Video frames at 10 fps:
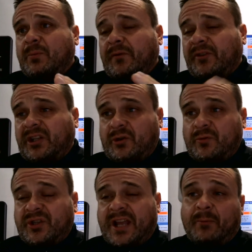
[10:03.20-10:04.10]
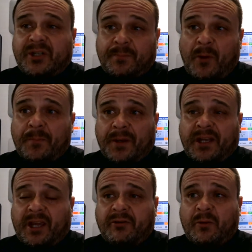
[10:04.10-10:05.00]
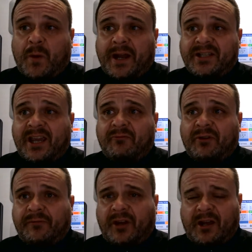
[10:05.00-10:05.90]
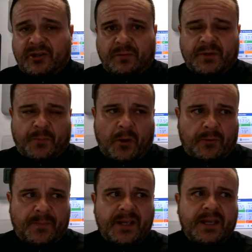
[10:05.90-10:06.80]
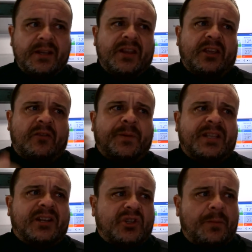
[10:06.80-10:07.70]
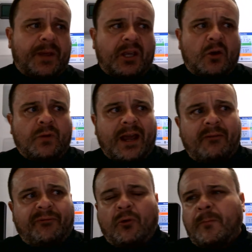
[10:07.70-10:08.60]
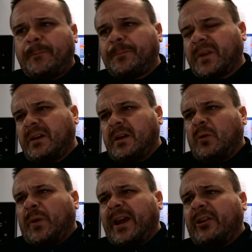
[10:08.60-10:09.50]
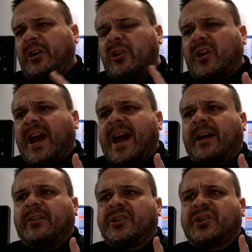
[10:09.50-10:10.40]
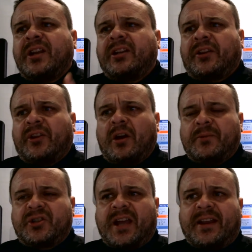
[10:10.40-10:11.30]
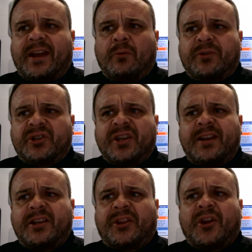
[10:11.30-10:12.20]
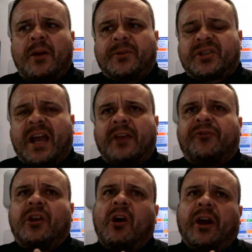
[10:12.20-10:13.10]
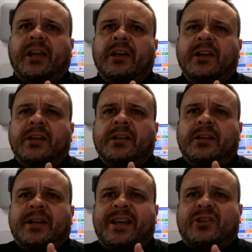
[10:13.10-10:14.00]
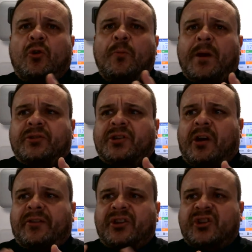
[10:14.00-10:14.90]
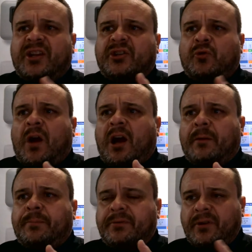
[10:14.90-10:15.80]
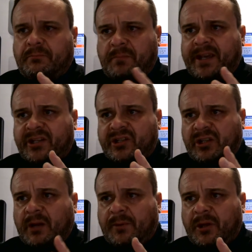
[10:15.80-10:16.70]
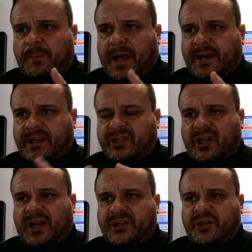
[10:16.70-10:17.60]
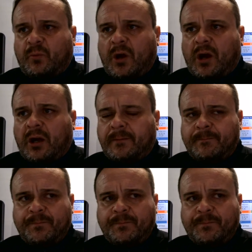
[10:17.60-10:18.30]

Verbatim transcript: it with a digital stat, which might be the only way to get rid of the customer's problem that you've potentially been called out for. We're then going to look at the cylinder thermostat. Now, the cylinder thermostat, if you like, is almost like the central hub that makes the W plan installation work.